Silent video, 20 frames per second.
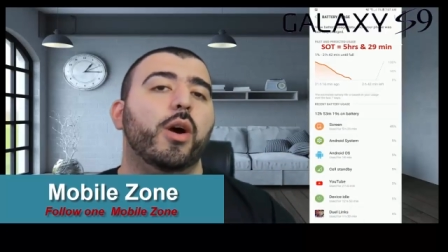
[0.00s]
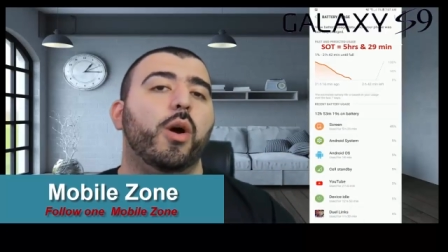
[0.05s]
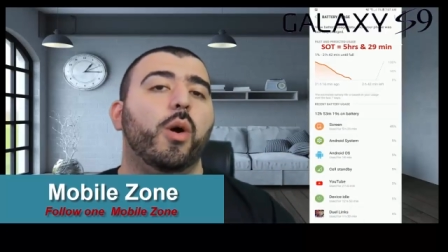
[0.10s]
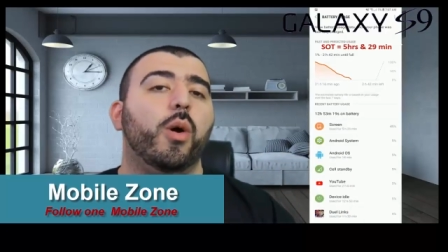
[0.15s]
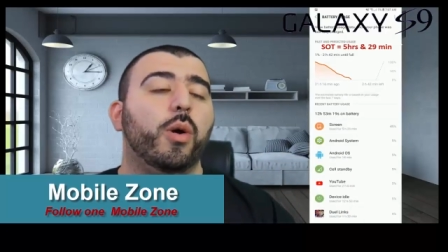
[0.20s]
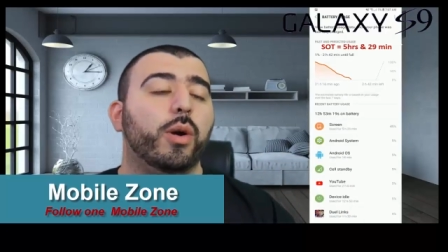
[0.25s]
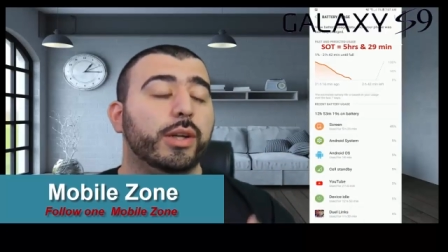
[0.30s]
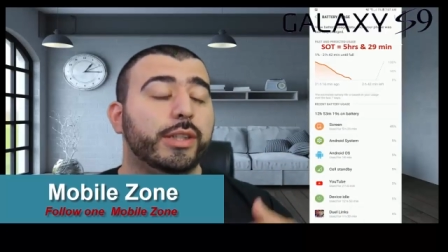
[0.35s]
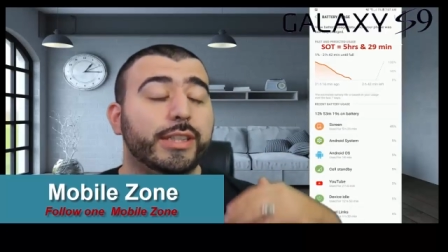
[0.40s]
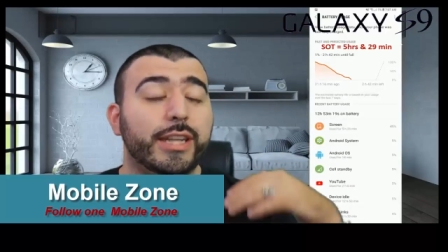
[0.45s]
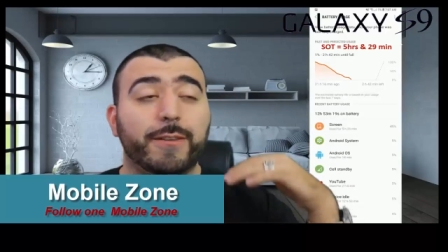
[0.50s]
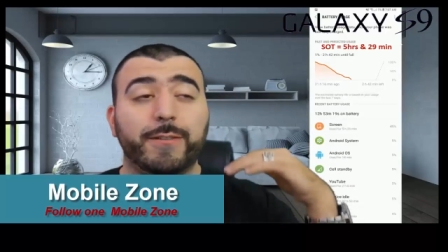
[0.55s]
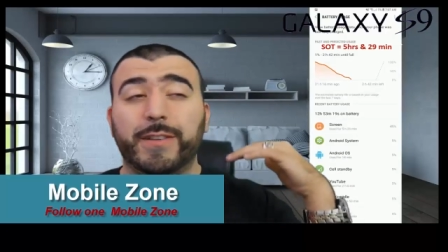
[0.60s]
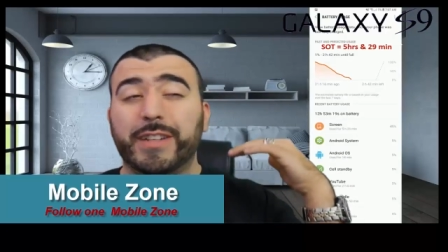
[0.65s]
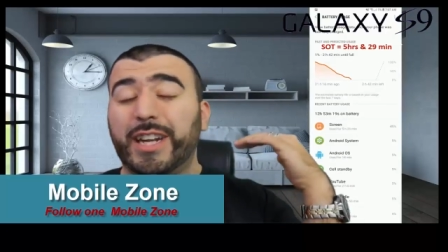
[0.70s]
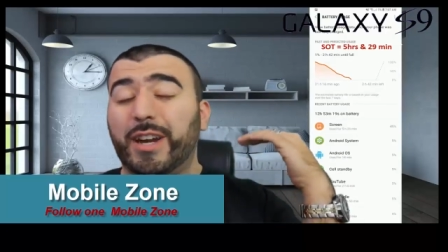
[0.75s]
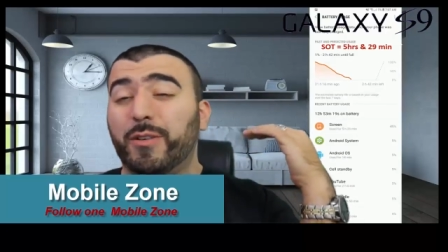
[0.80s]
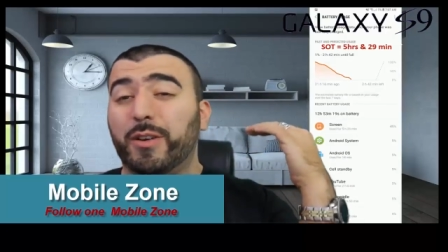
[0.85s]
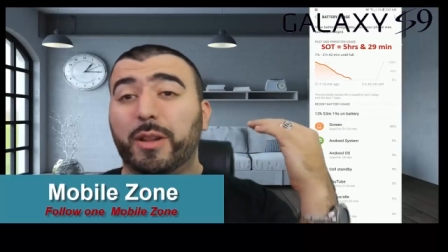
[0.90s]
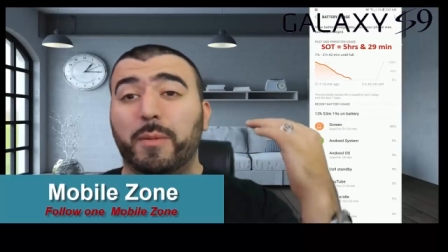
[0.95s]
or
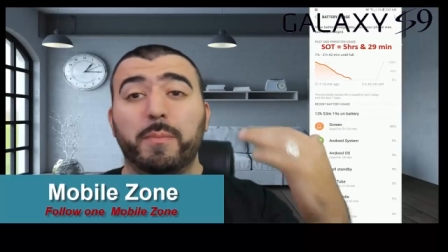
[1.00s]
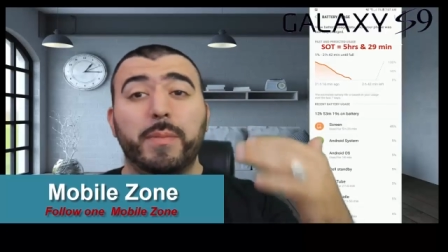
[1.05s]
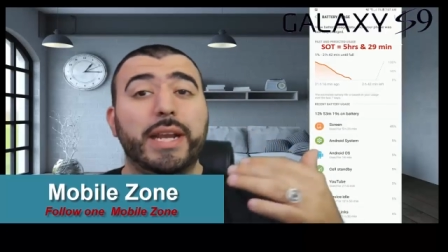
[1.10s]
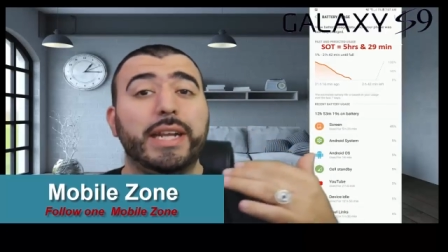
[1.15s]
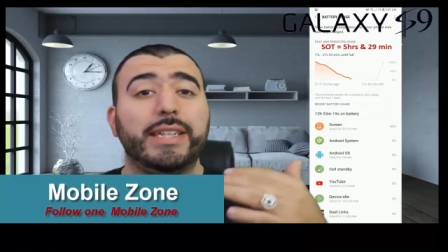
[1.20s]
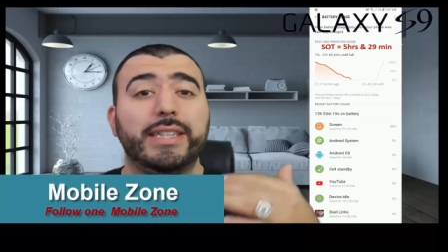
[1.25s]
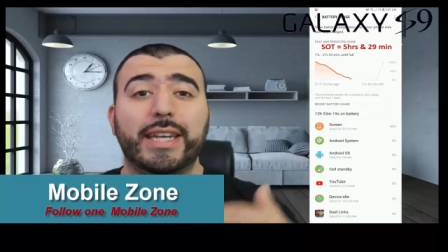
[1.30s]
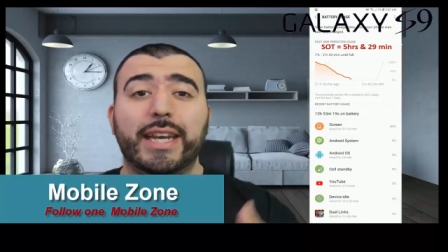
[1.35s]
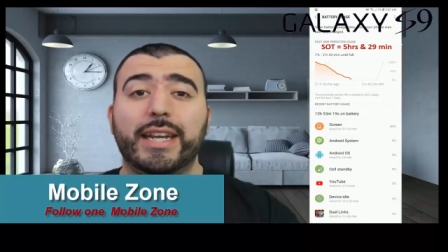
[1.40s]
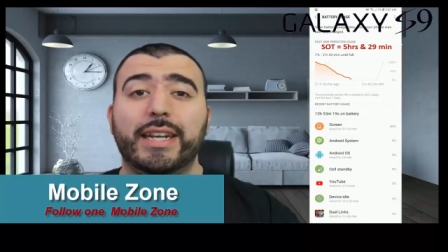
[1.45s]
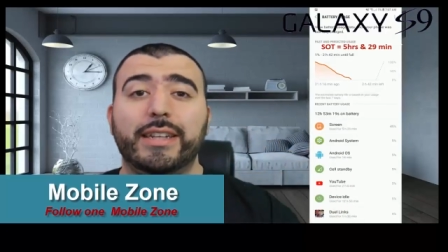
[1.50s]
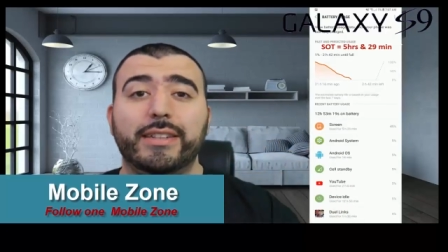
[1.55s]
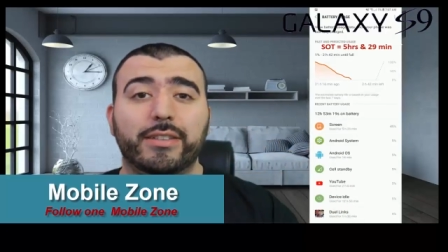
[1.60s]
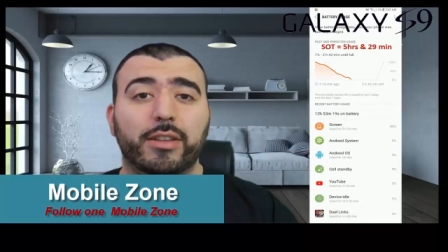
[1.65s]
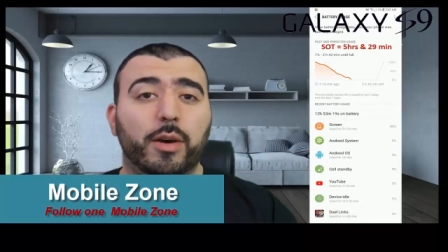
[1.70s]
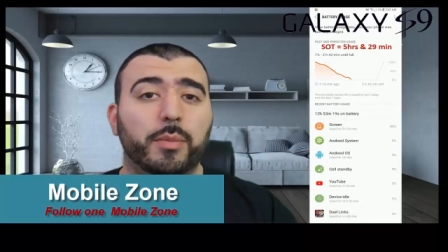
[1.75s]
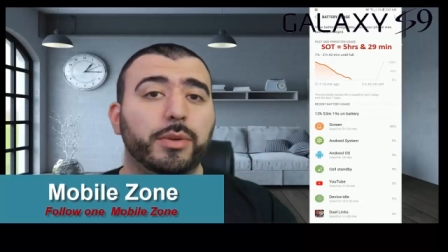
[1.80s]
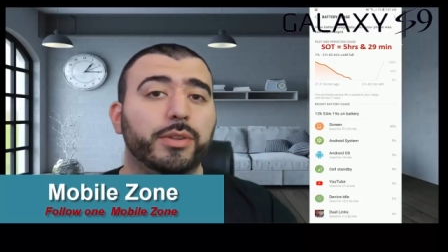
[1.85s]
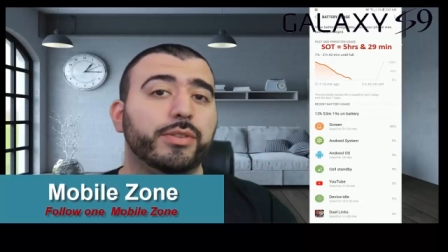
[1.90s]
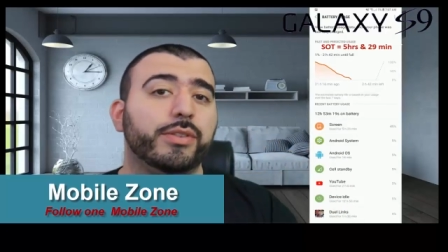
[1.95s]
definitely not where the Mate 10 is
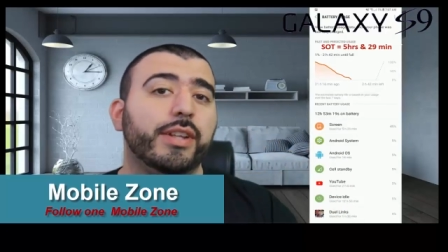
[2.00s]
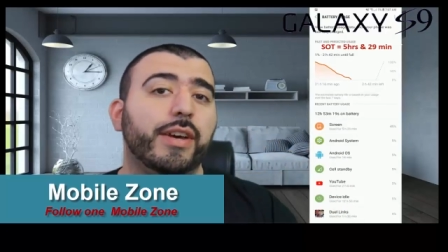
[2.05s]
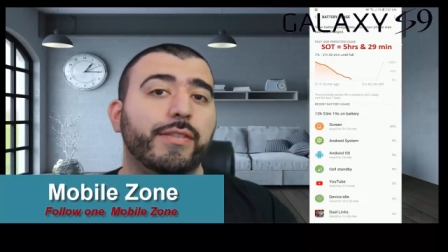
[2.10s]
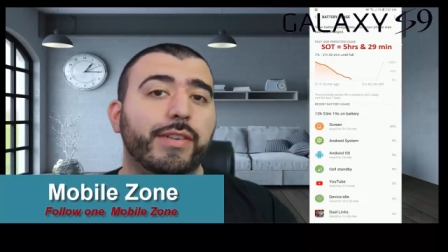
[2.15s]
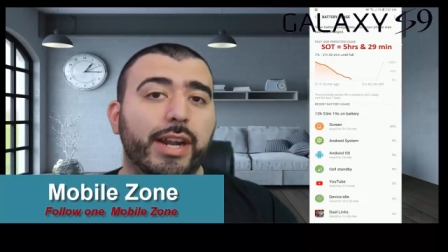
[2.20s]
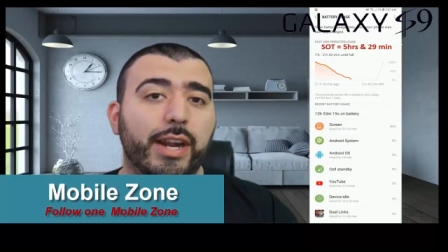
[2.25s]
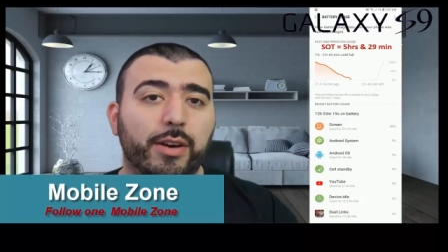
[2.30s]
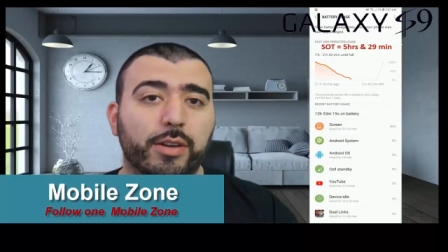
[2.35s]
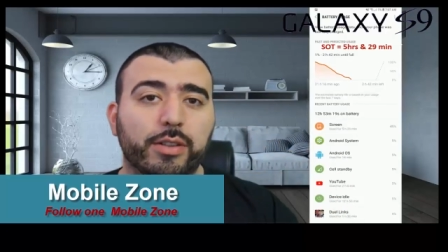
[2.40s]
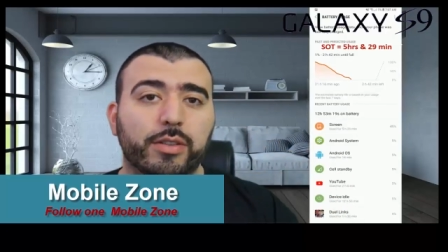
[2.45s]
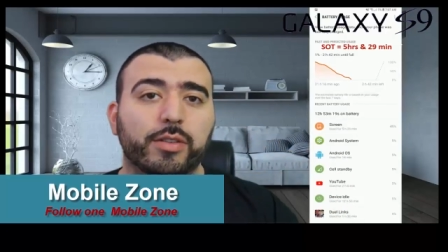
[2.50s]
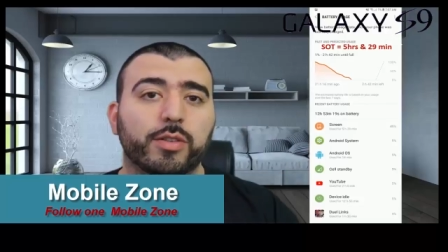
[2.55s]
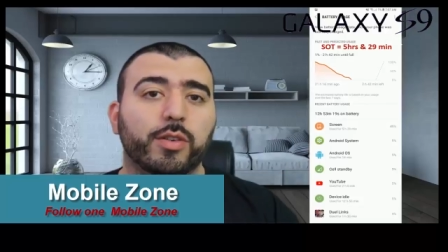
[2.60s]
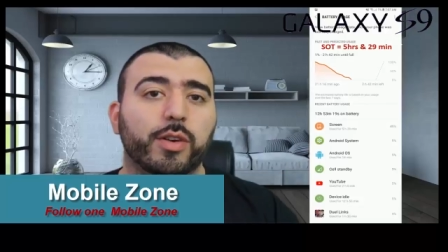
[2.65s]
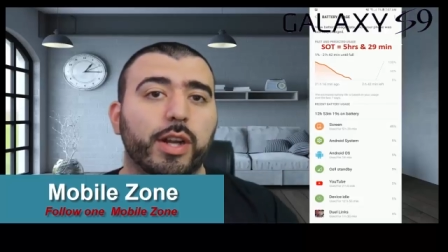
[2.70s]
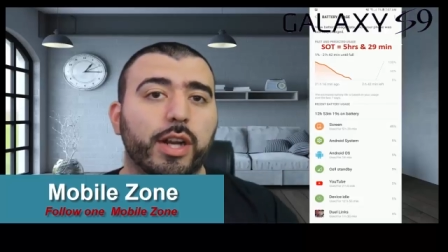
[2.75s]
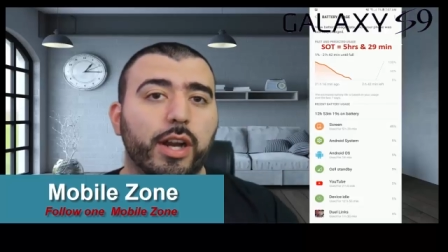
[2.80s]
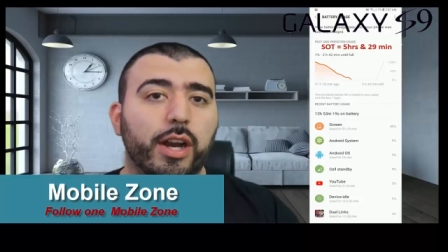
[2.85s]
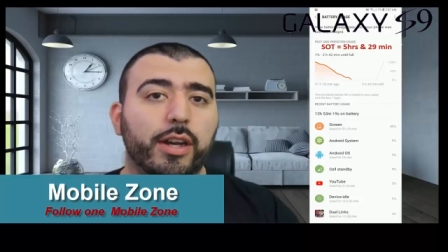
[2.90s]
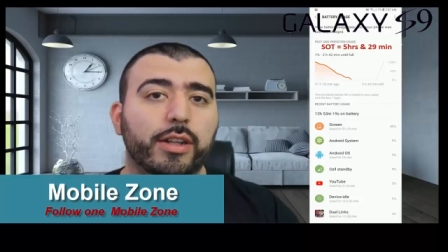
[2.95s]
almost seven hours of
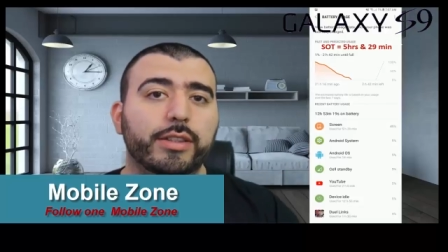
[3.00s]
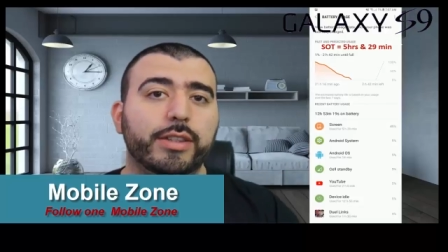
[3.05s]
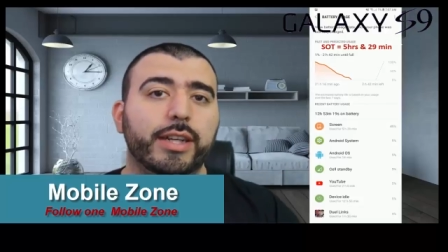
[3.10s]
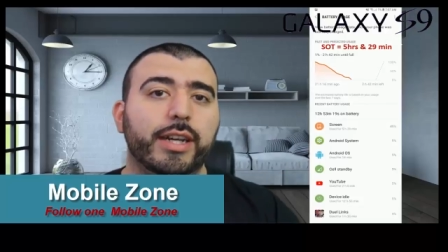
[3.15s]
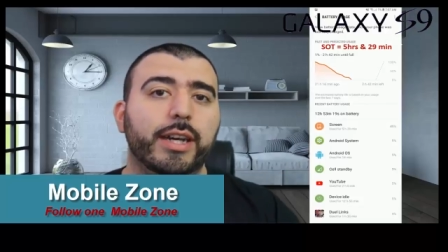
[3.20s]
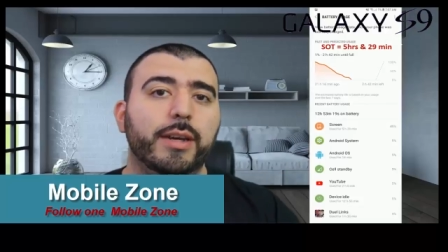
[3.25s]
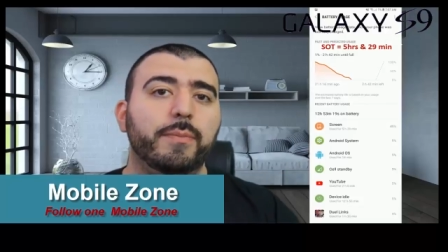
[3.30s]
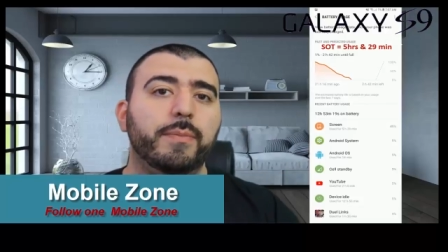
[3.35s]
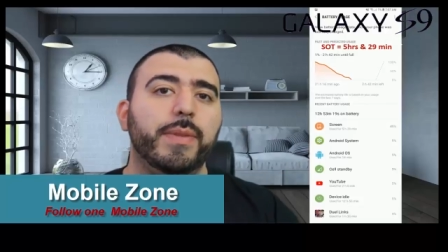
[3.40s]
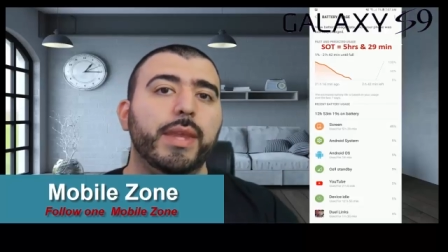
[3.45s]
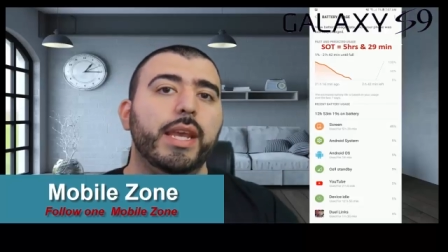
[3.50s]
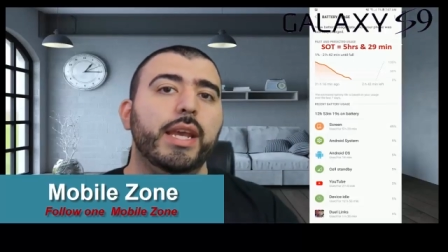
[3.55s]
screen on time.